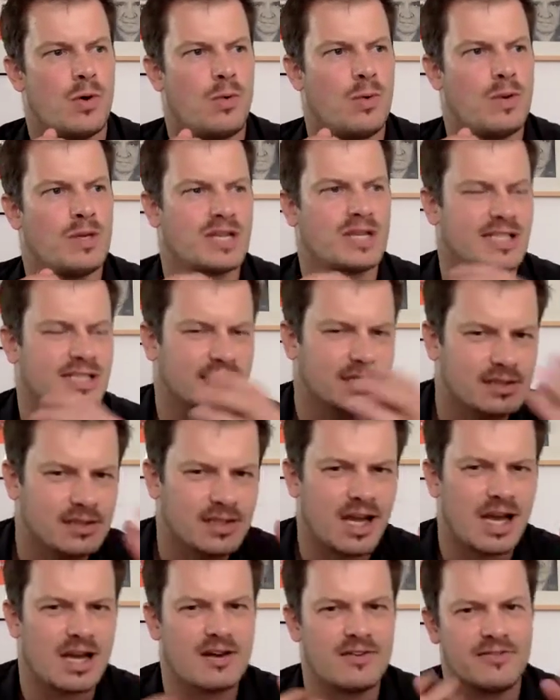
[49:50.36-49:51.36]
which I
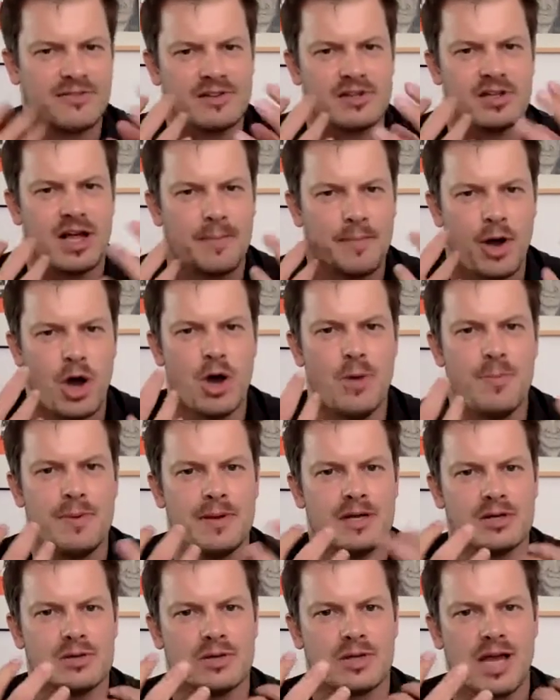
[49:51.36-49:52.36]
still kind of feel, I'm
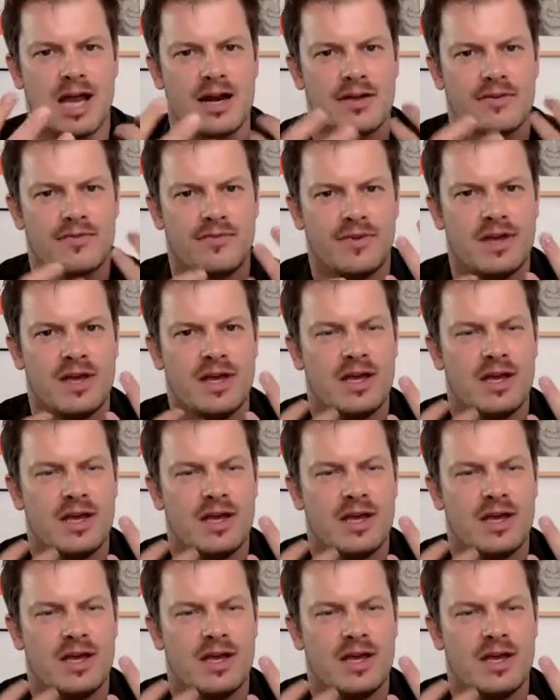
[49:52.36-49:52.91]
hoping it'll kind of